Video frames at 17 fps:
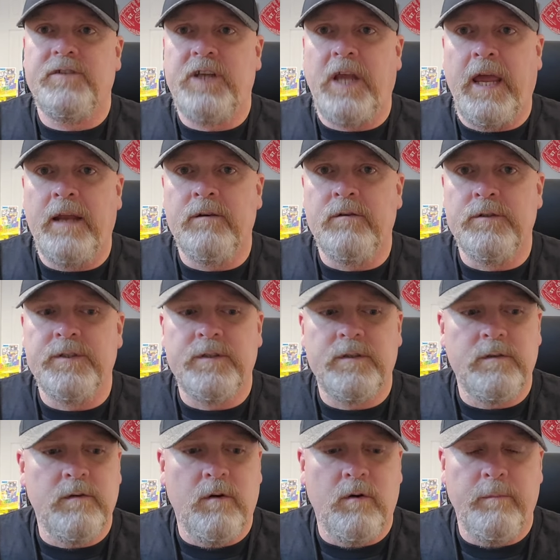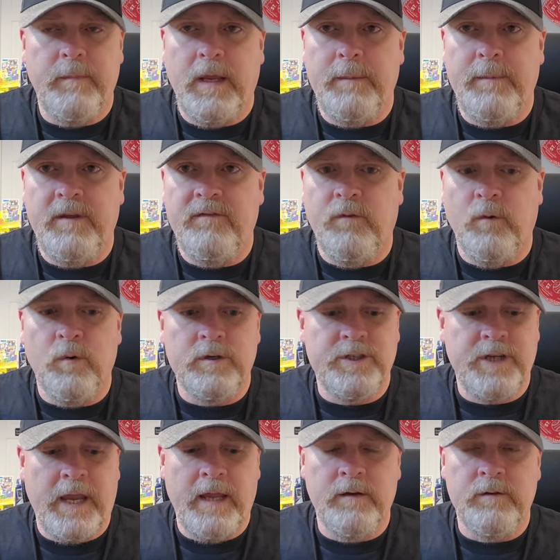channels, or maybe 4
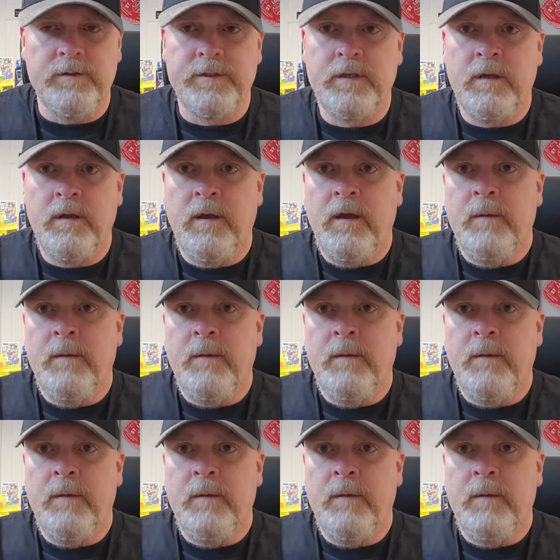channels.